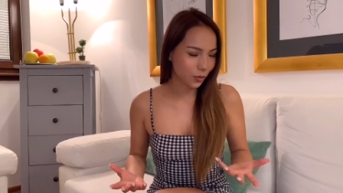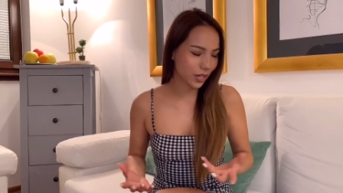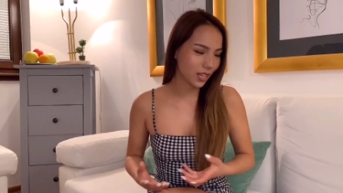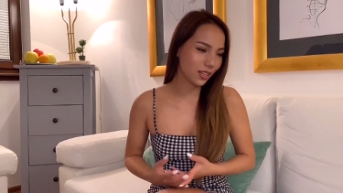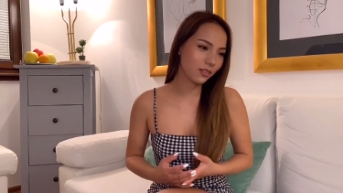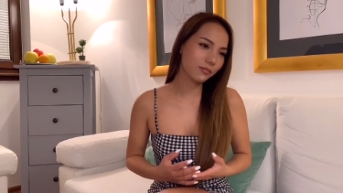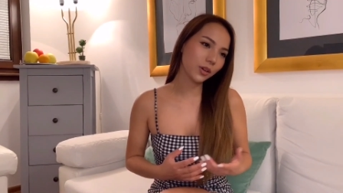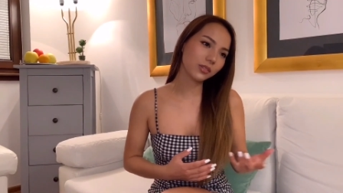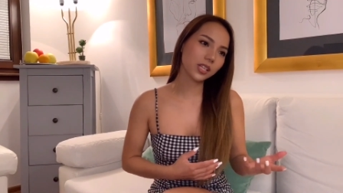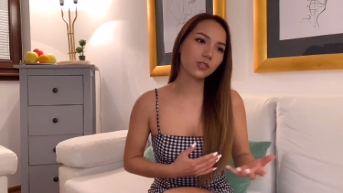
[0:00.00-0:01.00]
We
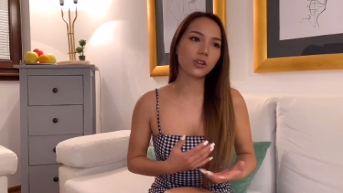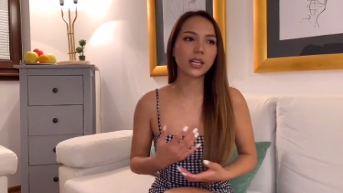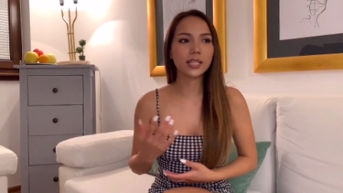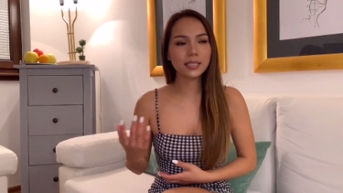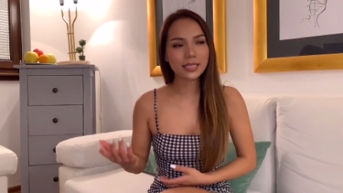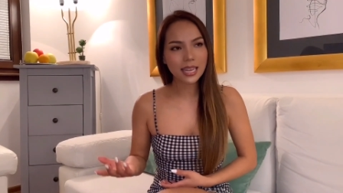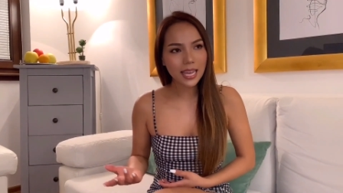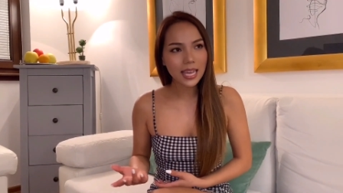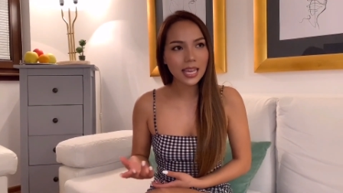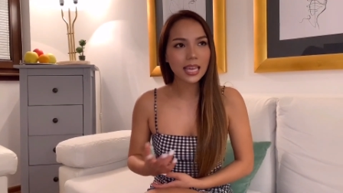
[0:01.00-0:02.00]
mostly drinking
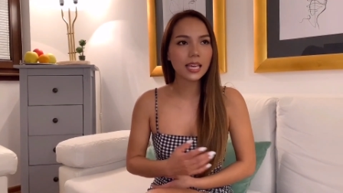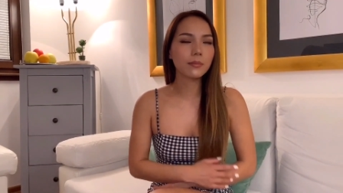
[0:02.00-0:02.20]
tea,